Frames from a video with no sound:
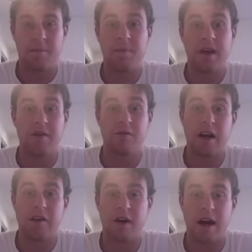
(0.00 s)
He
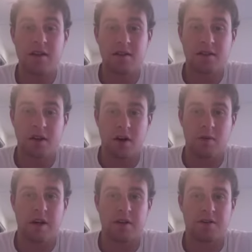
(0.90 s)
reread, so
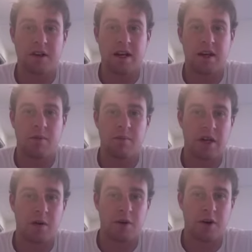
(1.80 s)
when he was reading
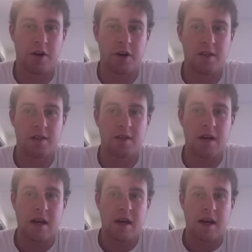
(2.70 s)
big words,
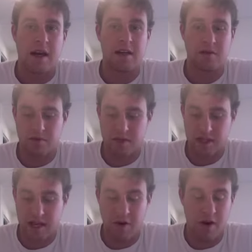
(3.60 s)
he didn't
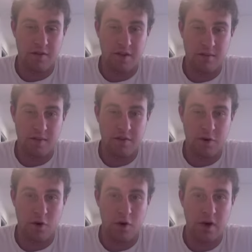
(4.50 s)
skim over them
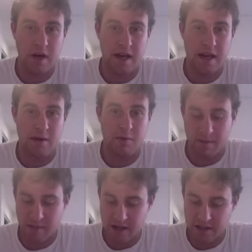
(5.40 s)
before. He
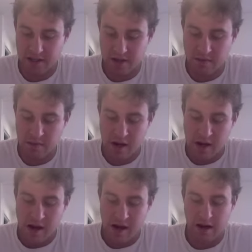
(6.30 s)
went back to them,
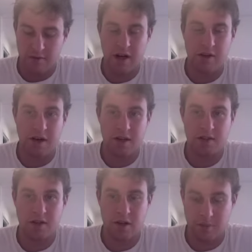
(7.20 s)
reread,
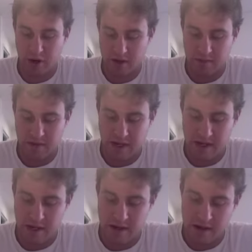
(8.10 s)
slowly broke them
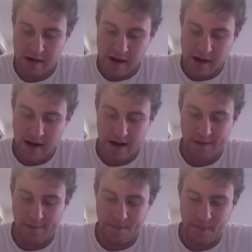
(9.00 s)
down,
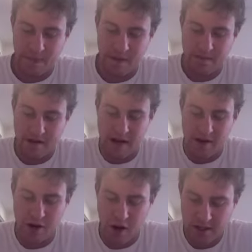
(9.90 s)

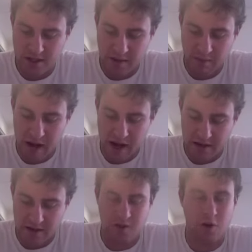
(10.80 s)
and noticing
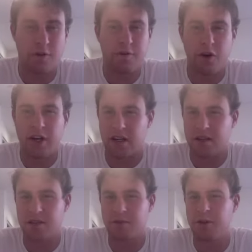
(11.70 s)
patterns or
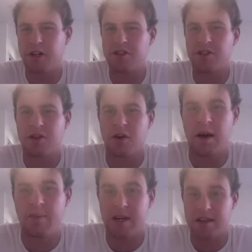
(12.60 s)
phonics, which
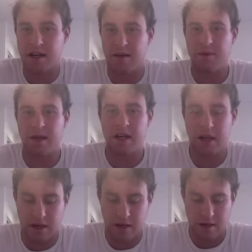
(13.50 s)
I picked up
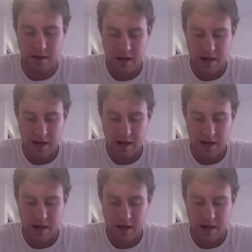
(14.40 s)
in